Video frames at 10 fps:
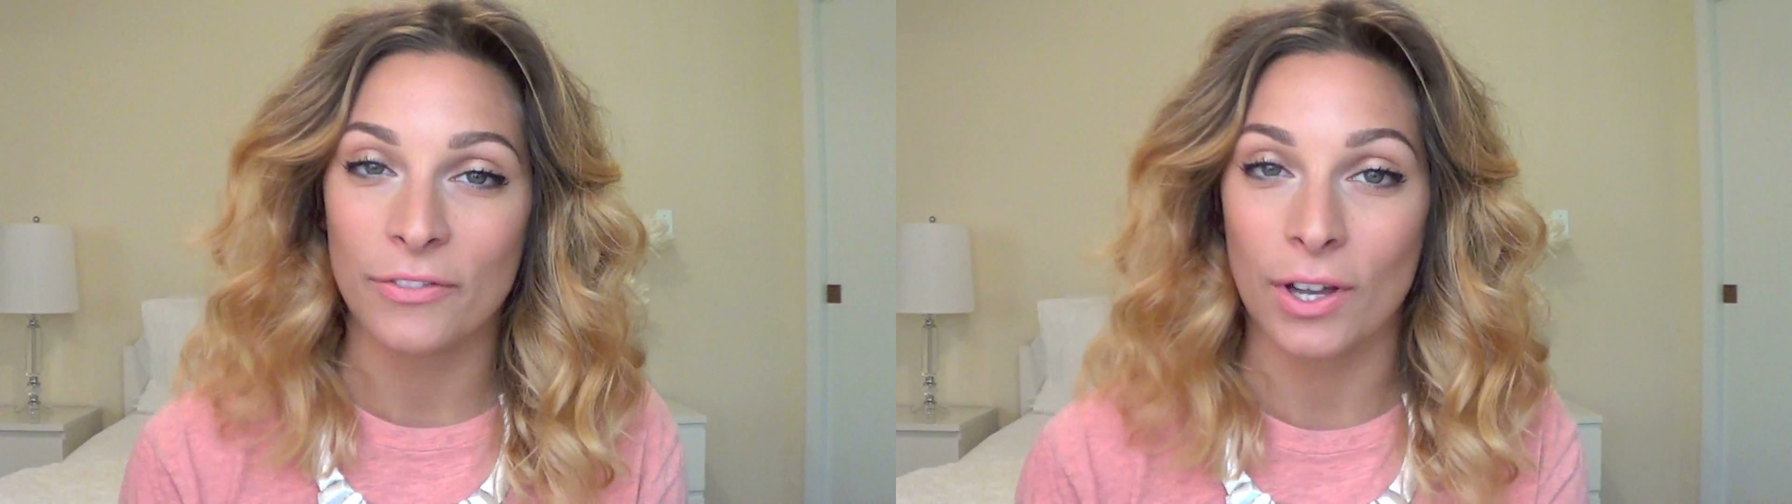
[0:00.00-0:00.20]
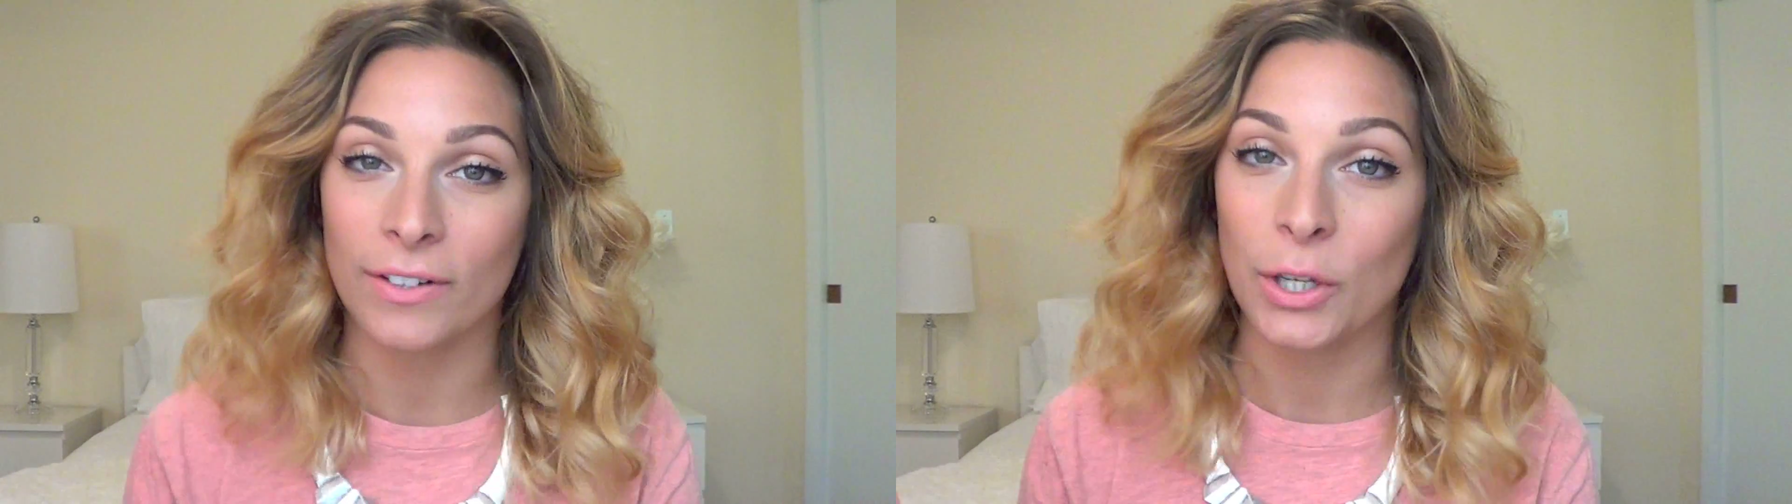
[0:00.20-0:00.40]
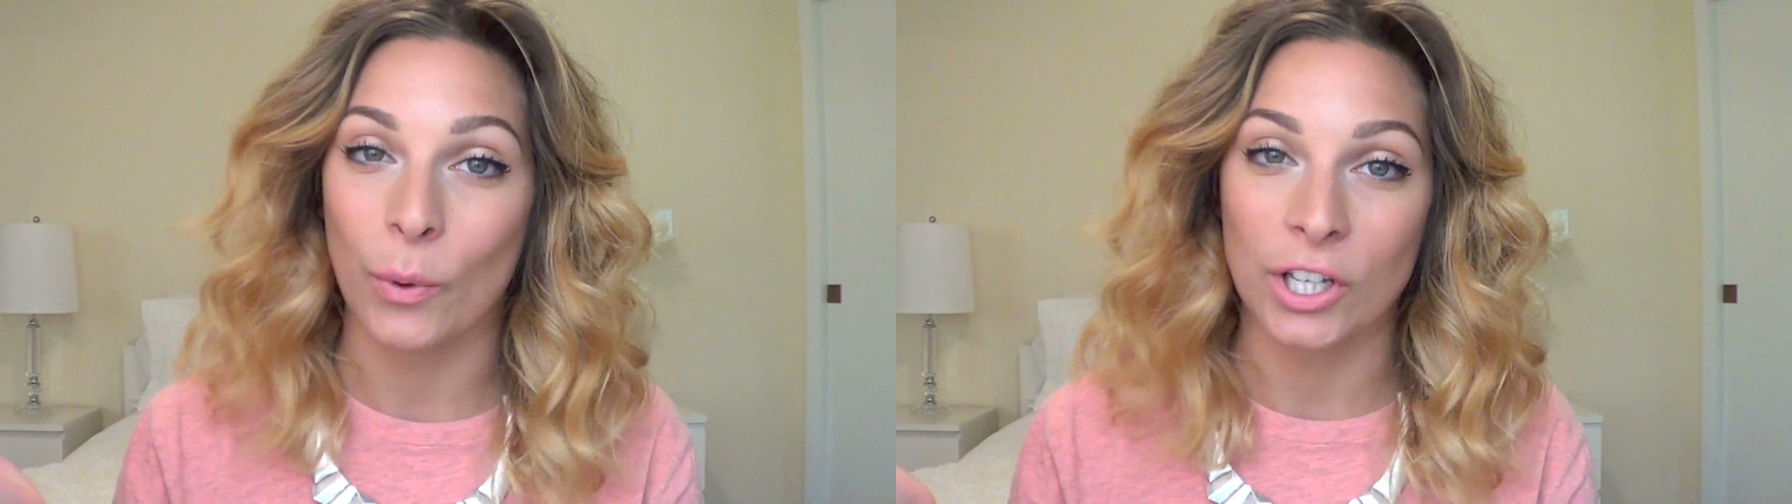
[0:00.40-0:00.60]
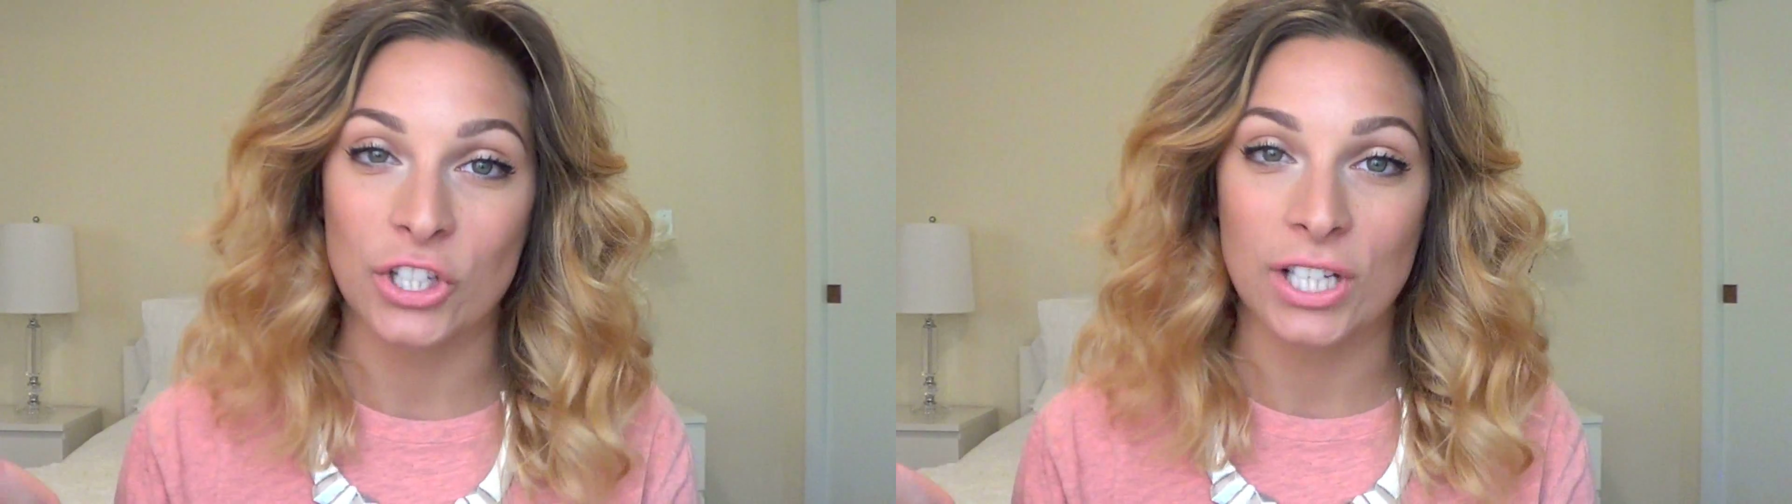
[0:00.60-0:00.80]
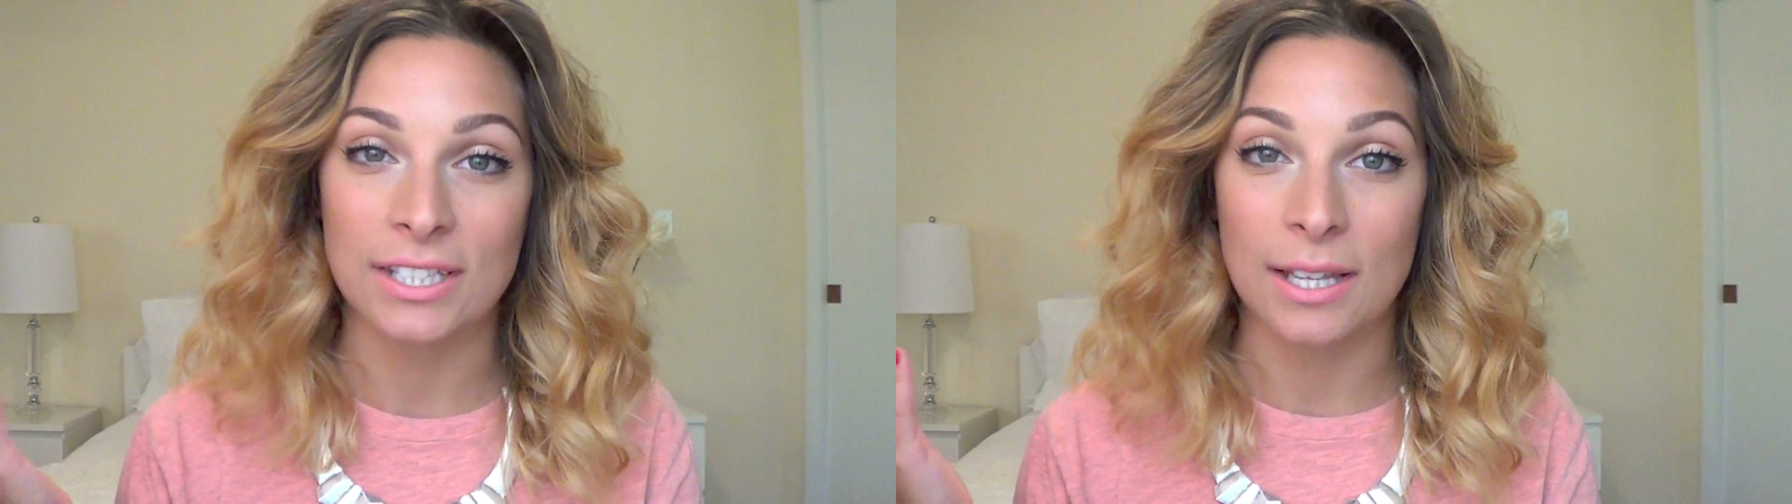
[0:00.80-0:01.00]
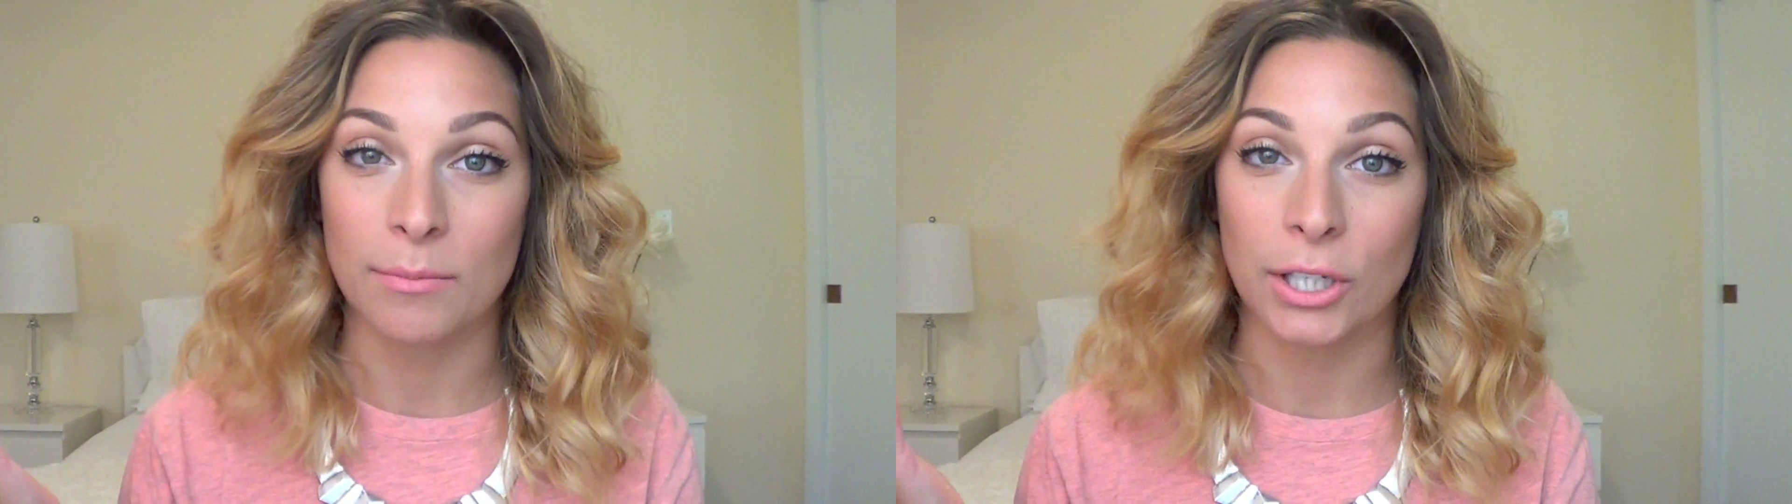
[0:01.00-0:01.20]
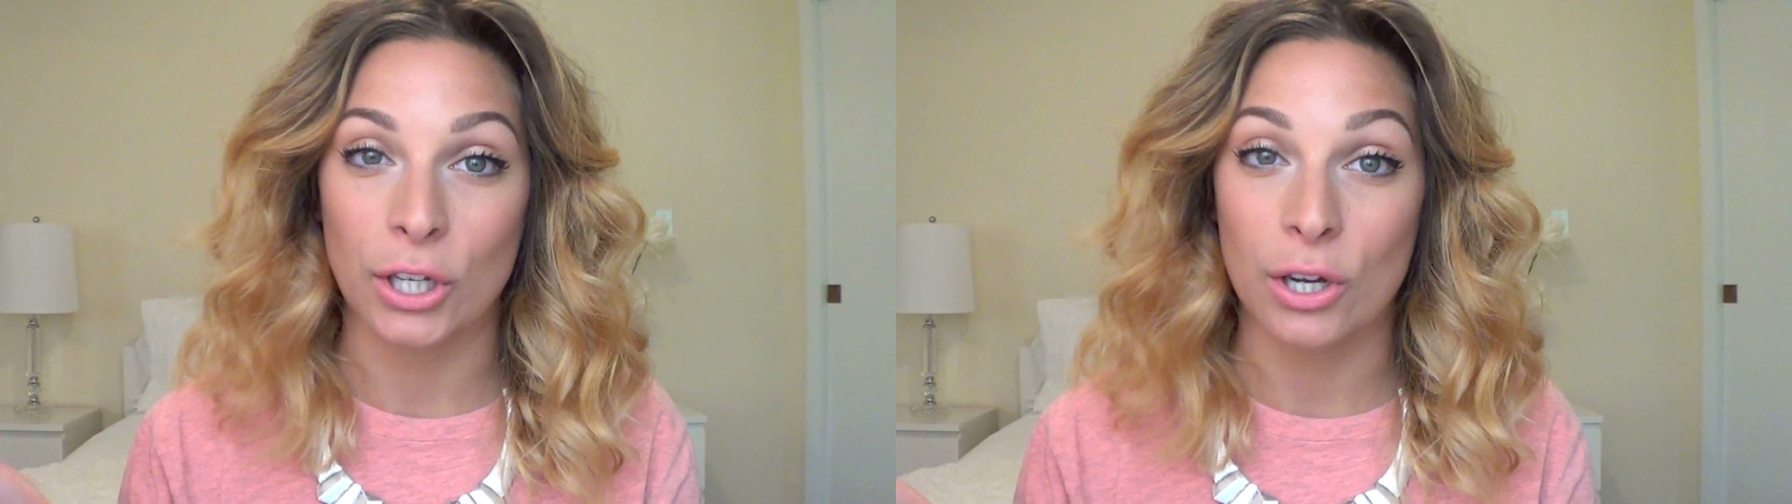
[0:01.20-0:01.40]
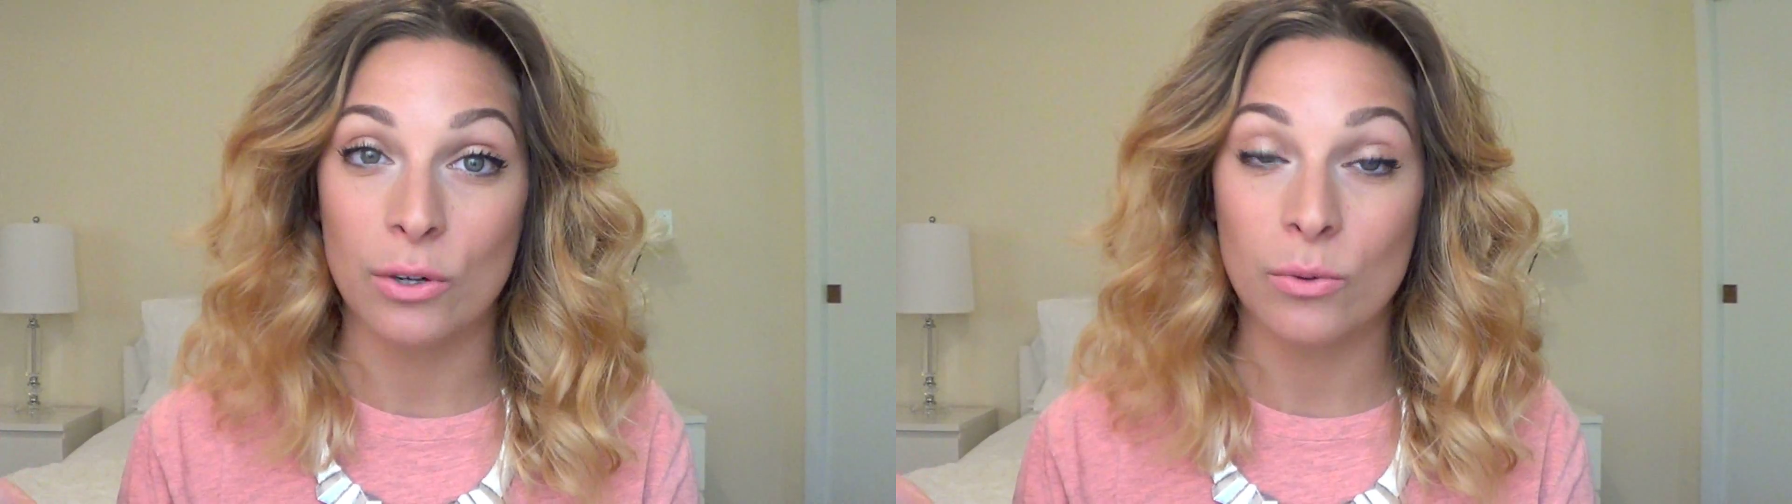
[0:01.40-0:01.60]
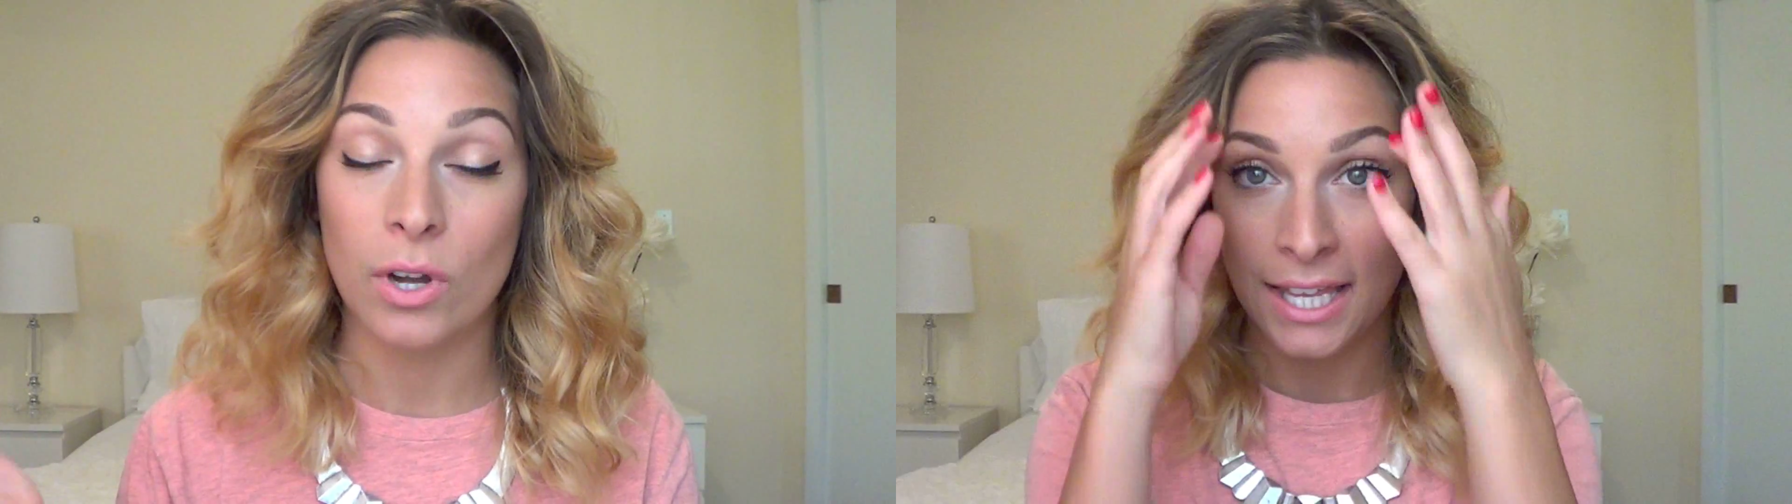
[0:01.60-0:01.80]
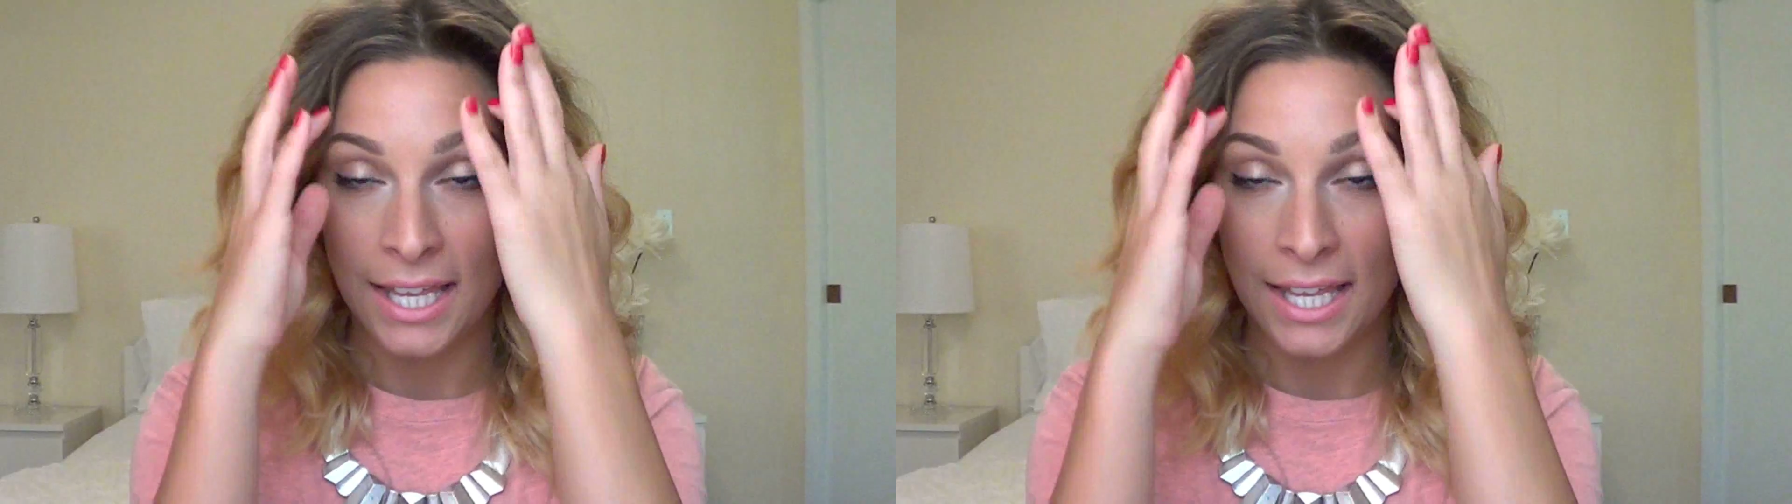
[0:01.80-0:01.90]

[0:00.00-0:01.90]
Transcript: If you have any questions, let me know.